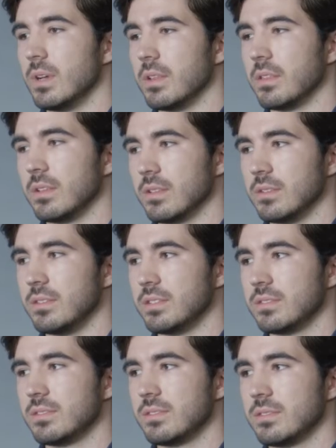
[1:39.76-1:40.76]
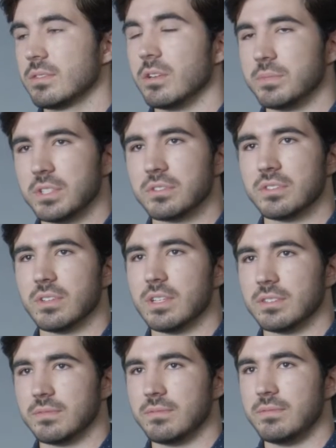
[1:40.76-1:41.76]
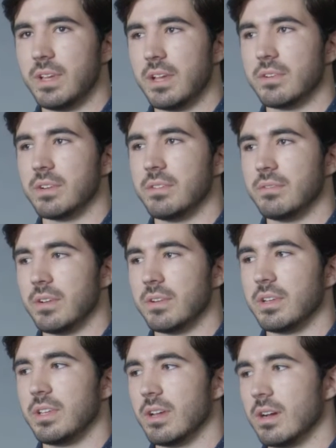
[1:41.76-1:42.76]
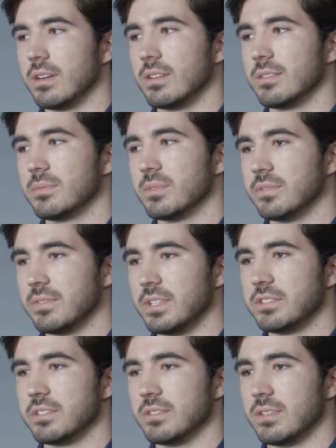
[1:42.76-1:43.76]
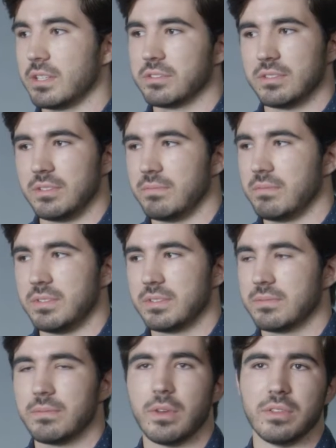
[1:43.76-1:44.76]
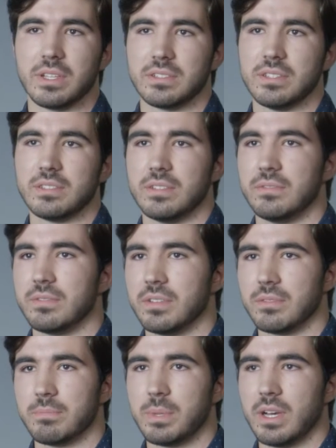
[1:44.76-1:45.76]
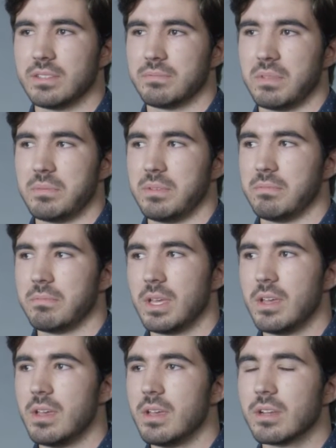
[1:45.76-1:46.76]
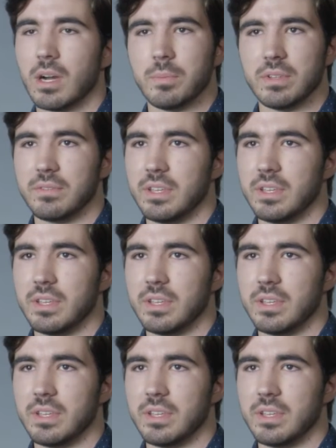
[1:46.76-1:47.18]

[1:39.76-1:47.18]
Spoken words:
I think that this computational design is a very, very young profession. Actually, it's only existed for the past maybe couple of